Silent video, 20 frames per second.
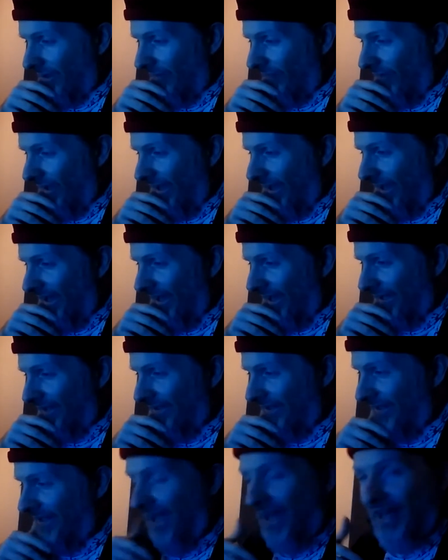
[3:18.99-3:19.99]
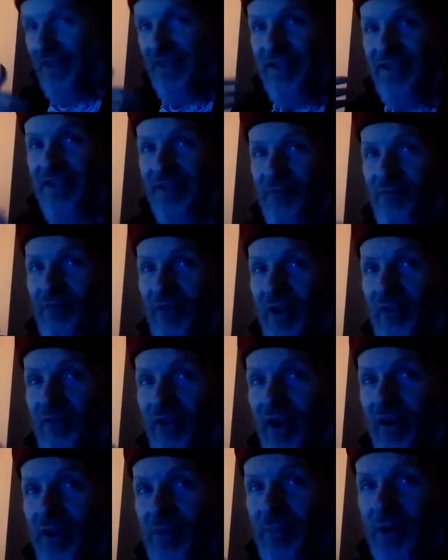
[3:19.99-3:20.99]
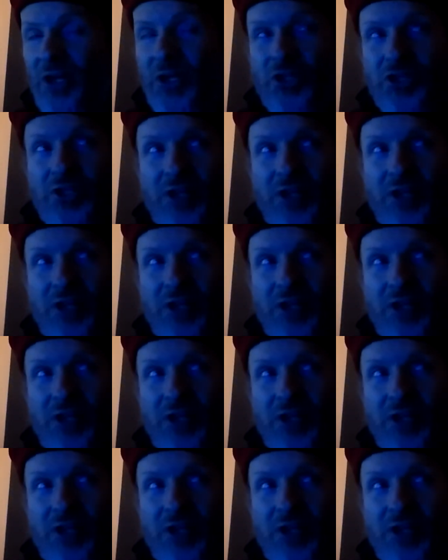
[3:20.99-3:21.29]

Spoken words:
and yeah, very, very much.